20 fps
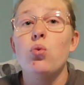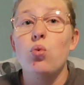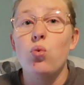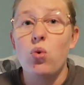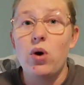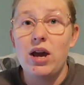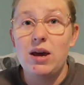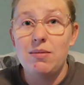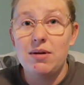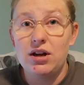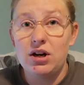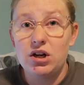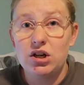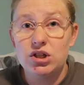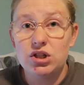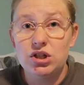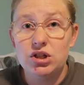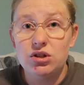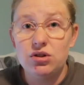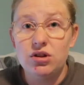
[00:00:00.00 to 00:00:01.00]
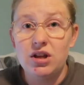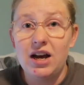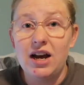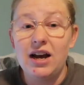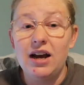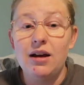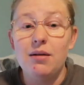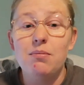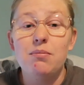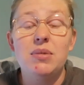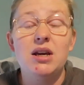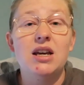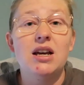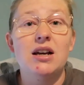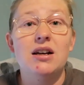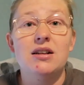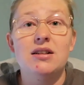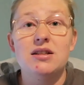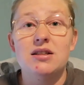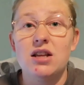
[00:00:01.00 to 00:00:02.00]
Way better to do that
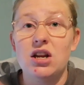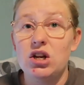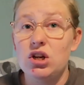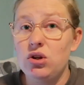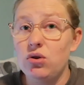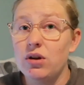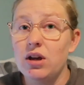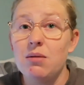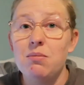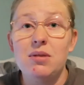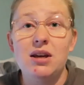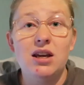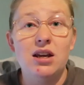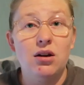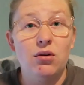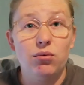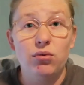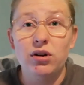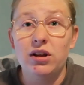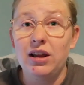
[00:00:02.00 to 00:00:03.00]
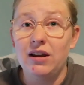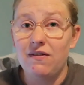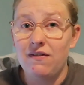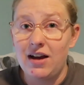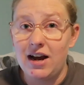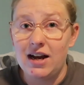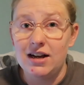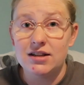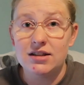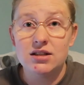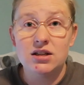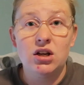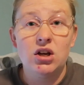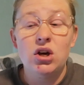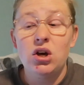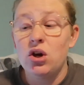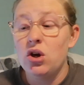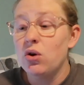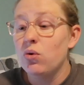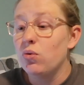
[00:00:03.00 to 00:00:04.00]
because then you can be really fast
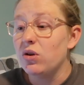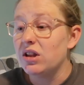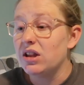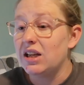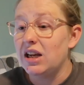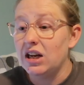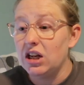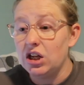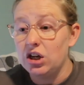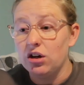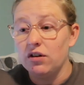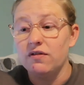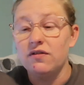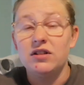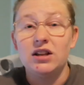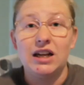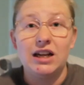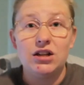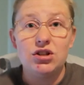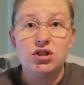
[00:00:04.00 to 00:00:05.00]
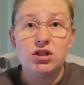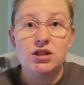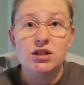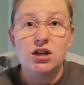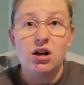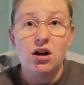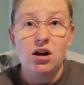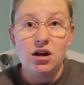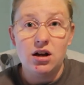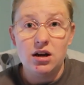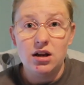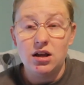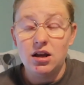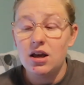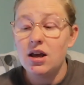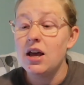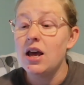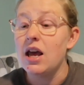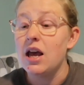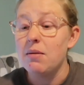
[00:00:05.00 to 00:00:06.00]
with getting your flanges on
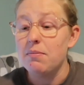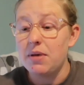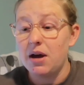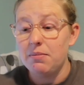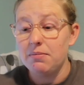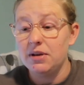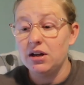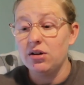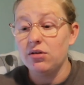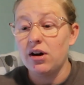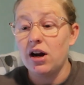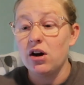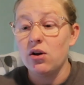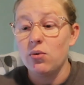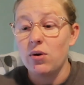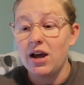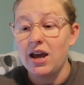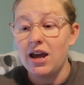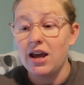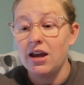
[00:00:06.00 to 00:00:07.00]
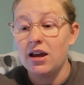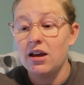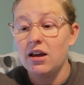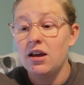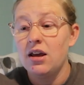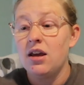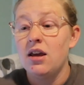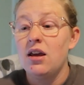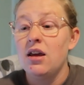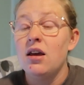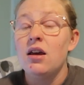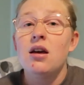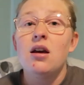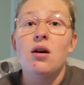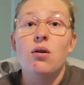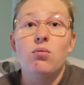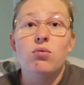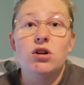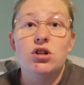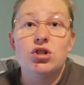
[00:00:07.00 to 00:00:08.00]
and pumping right away,
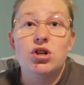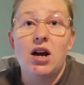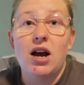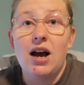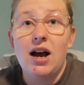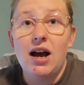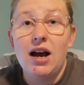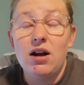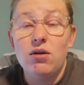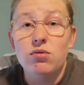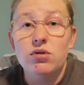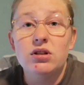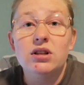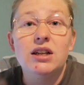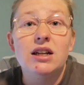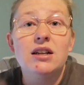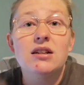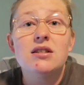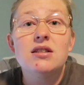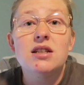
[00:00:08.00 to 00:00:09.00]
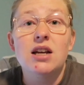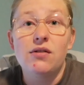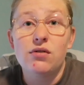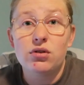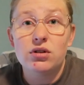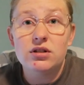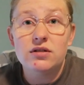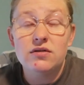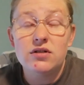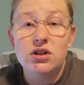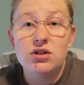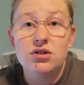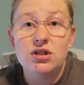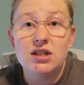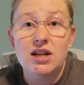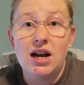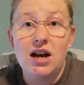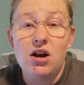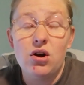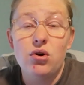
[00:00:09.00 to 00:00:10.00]
which I will link several of those
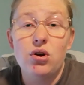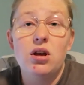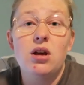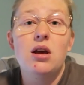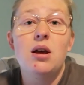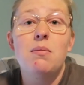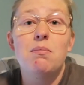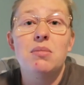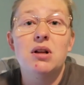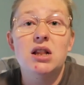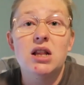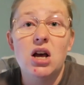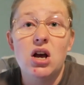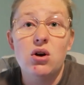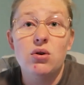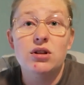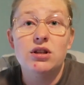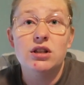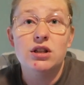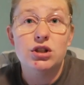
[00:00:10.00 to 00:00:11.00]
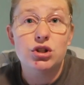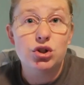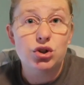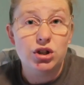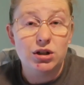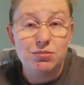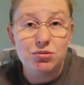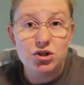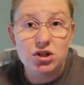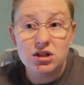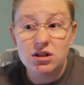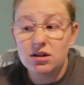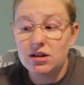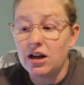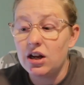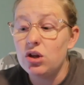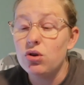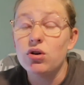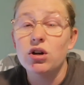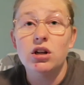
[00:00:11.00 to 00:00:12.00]
down below in the description
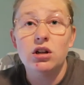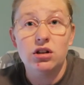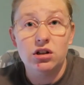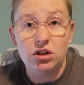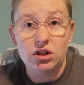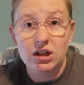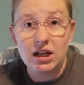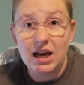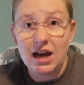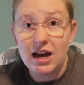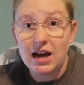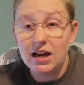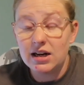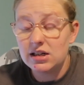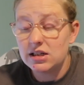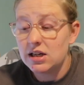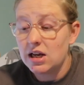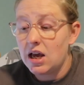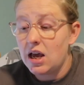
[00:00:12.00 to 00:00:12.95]
that you could look at,